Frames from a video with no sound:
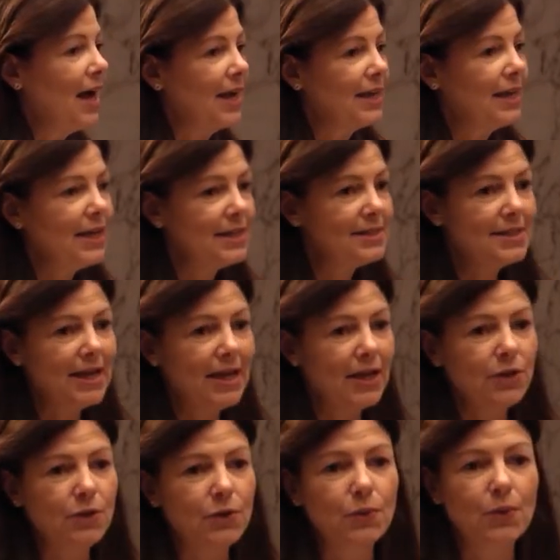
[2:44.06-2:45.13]
I can't tell
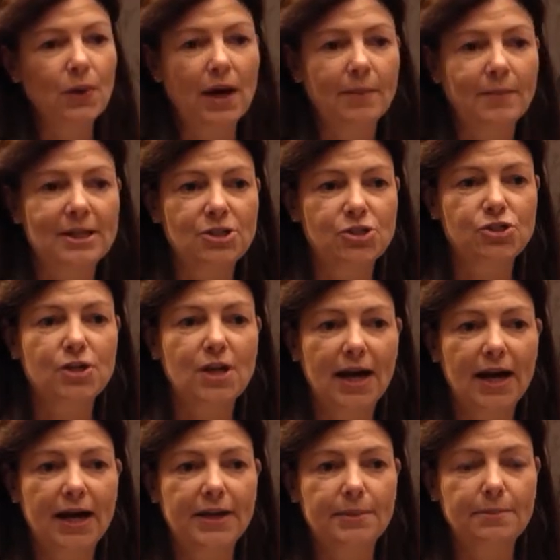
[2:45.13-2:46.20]
you how much
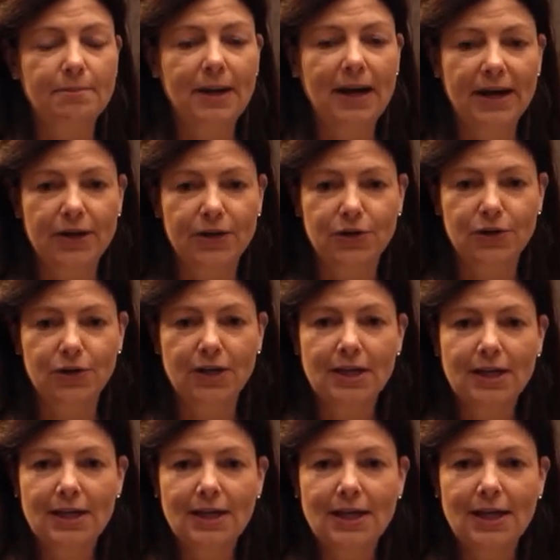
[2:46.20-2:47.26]
I admire
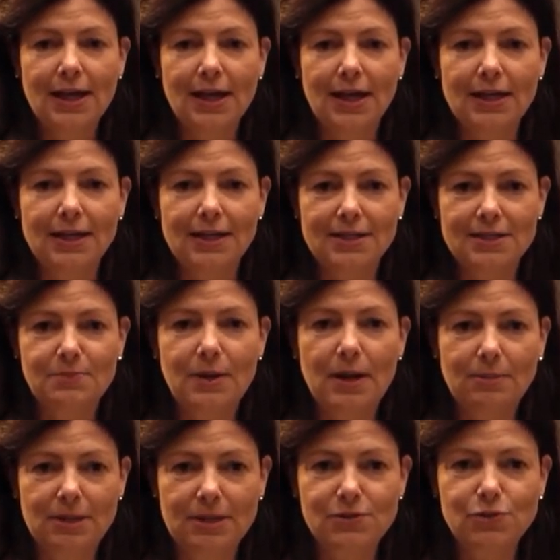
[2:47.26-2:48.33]
his
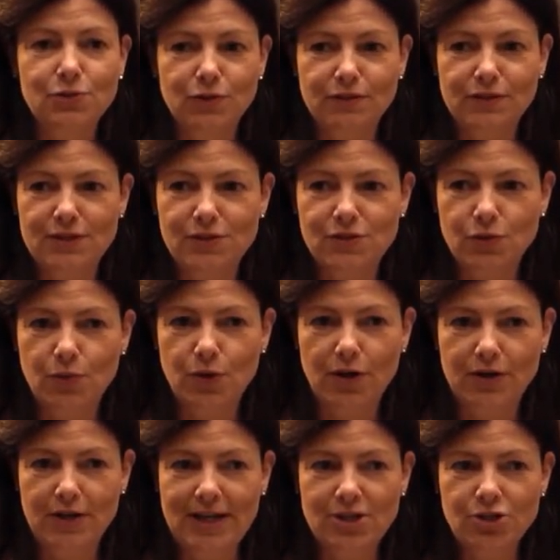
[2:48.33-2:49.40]
public service to our
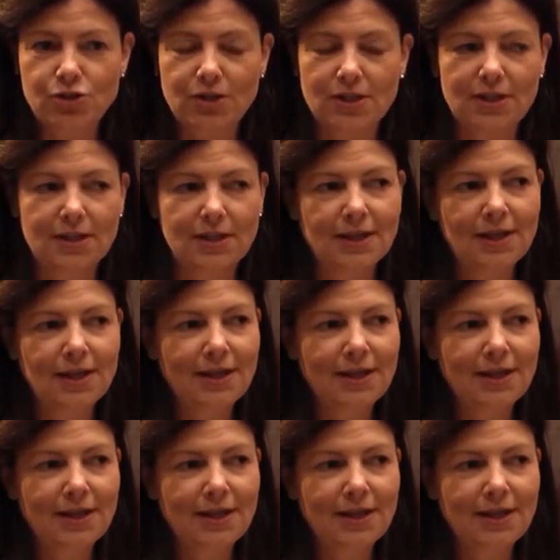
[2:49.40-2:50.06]
nation.